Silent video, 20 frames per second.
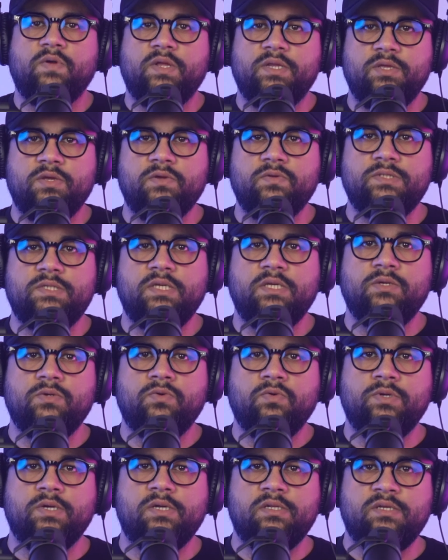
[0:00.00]
When using
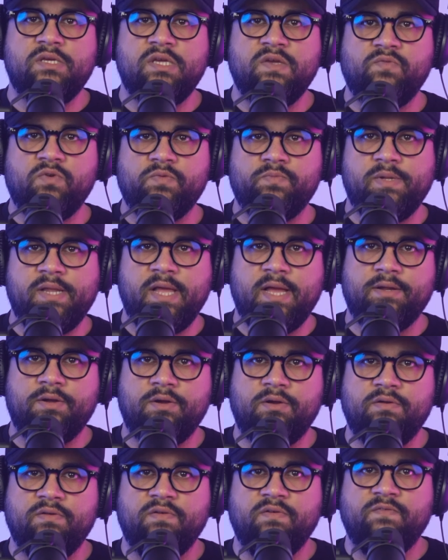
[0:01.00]
Google Keyword
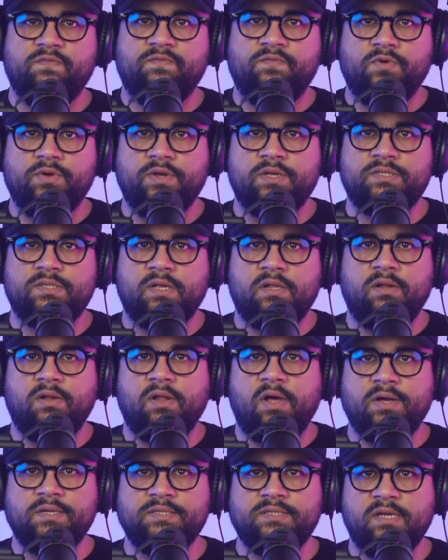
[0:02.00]
Planner, focus on
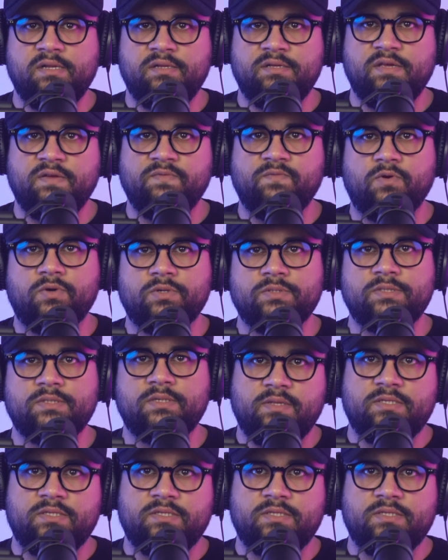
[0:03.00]
long-tail keywords.